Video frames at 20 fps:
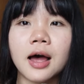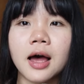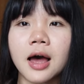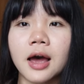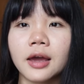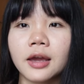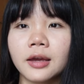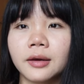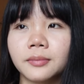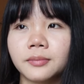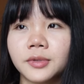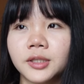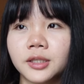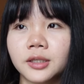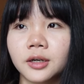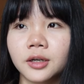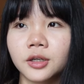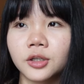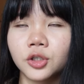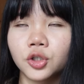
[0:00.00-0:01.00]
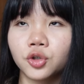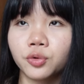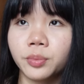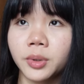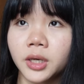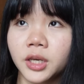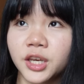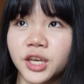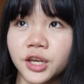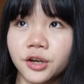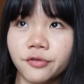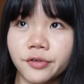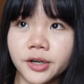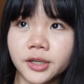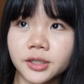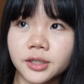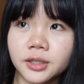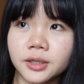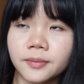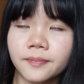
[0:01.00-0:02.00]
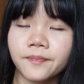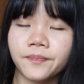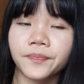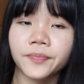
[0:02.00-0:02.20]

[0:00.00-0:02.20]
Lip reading: I am starting to be curious.